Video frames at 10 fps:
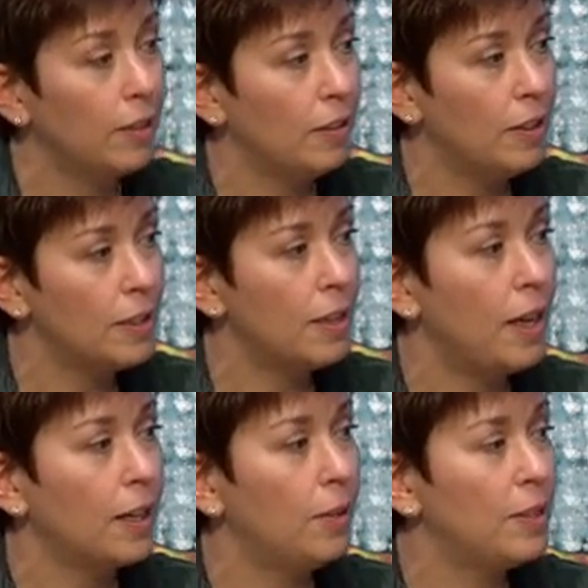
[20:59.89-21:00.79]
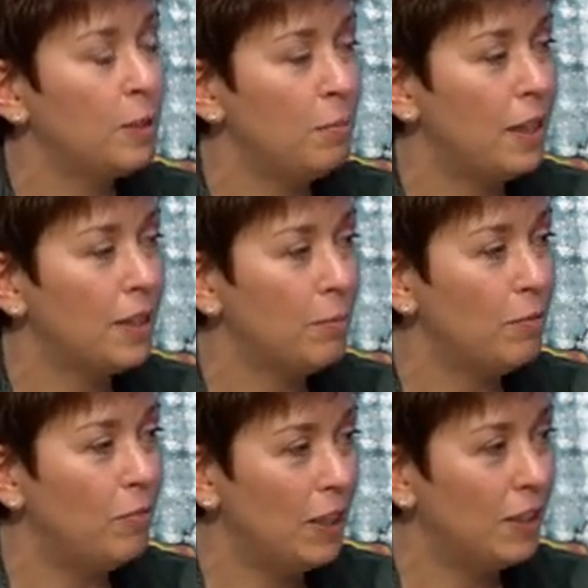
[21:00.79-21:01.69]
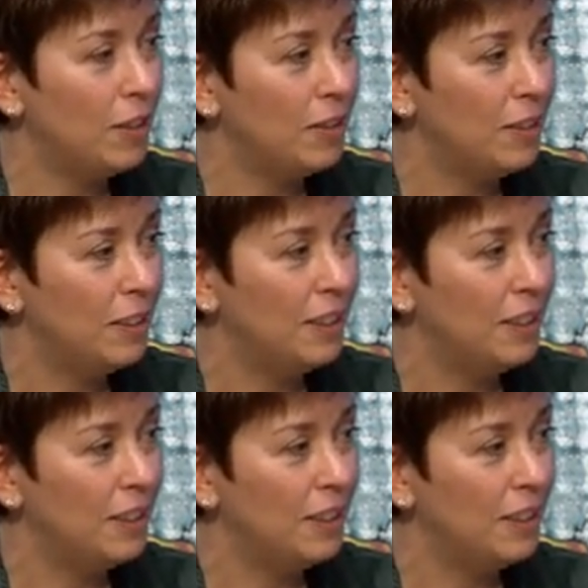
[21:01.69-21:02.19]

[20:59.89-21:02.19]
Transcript: that's not going to make them feel